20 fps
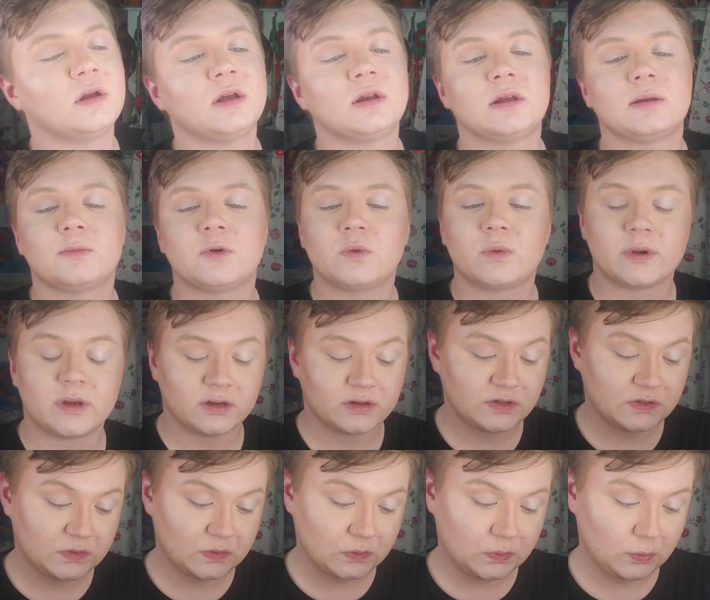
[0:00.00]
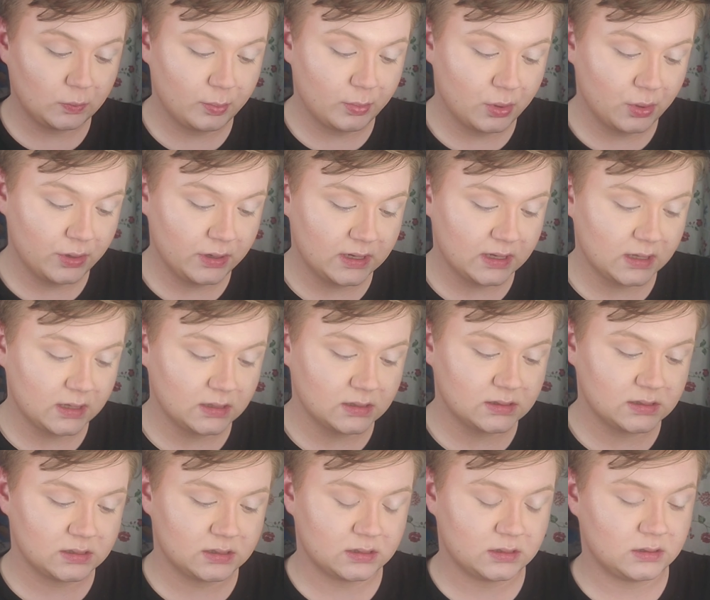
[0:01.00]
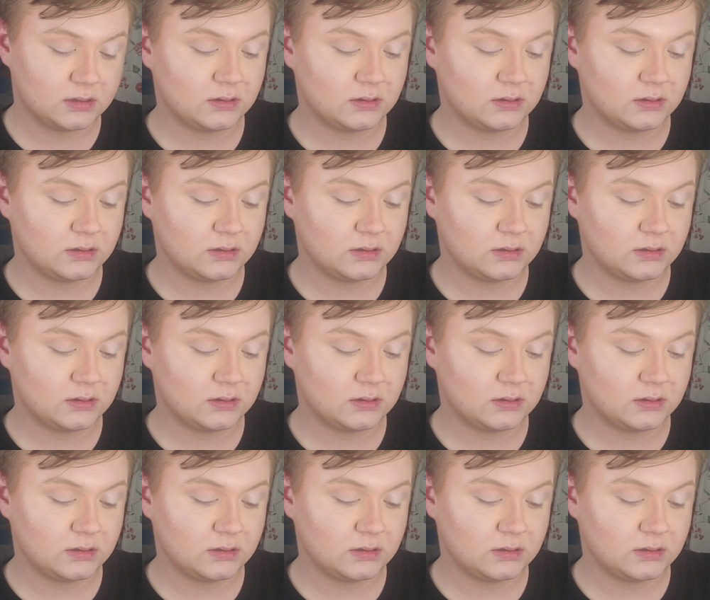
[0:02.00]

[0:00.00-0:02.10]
And I'm going to put it